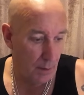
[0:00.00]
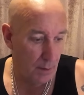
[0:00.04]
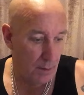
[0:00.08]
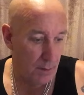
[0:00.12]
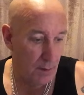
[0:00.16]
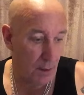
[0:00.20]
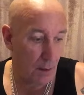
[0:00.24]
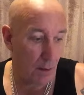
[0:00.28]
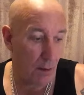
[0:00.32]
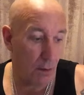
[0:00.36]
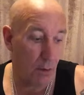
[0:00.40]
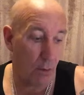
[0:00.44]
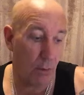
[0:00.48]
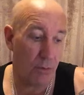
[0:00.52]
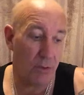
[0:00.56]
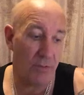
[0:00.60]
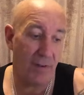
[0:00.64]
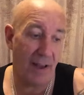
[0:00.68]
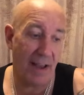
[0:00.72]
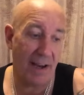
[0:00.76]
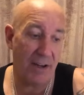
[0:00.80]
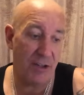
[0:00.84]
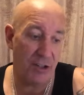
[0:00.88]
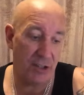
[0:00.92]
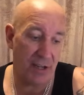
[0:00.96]
So I'll go onto
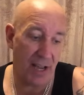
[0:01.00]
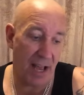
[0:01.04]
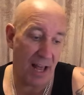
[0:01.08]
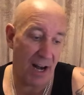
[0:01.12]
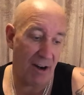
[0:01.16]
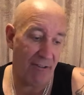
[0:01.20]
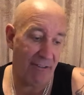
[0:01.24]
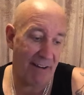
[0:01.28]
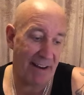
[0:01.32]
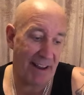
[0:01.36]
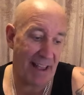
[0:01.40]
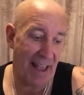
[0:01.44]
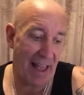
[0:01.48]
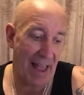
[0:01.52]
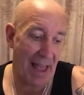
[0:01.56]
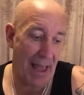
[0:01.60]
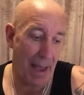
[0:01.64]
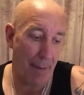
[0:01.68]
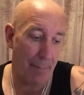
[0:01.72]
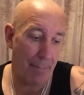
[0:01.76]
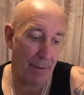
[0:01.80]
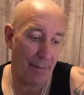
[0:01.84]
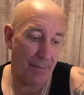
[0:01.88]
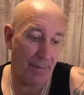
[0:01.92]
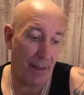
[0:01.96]
the H Calorie
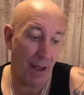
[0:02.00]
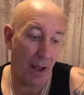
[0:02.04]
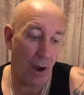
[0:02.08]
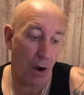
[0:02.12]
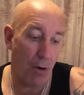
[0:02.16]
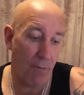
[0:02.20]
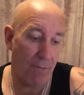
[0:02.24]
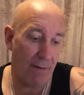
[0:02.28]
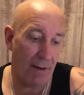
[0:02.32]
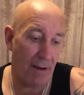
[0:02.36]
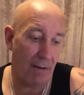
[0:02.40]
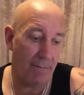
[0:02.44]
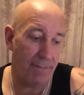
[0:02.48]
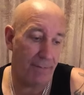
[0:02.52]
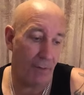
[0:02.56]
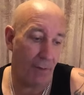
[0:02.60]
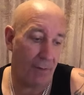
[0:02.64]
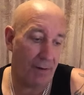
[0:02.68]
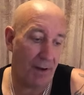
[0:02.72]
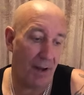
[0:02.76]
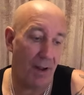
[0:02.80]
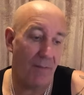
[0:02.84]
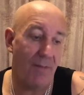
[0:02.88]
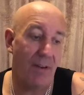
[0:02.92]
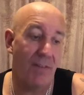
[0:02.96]
app. Now hopefully it'll
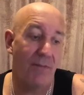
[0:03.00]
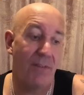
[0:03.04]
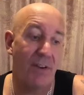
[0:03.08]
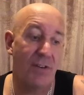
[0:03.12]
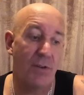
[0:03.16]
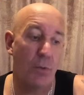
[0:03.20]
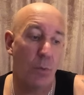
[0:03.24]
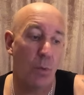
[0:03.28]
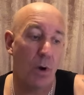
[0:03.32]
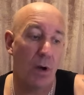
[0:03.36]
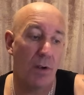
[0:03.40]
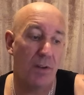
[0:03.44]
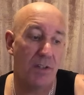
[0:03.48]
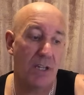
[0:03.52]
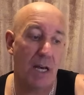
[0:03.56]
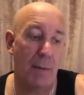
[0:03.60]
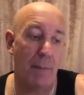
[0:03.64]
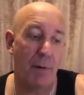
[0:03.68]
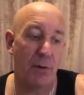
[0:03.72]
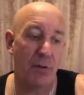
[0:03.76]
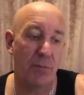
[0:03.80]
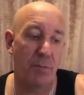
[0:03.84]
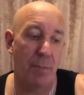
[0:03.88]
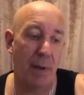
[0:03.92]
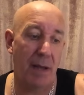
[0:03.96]
find it. Now this will work so
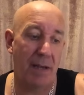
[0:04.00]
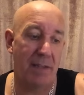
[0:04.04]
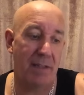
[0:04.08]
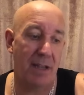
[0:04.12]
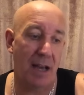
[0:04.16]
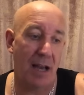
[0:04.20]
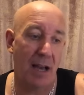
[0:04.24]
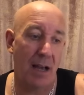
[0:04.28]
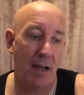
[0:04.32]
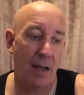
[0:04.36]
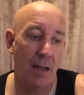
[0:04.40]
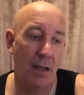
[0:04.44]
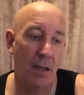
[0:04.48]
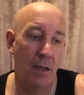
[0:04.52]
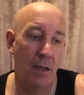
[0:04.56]
much better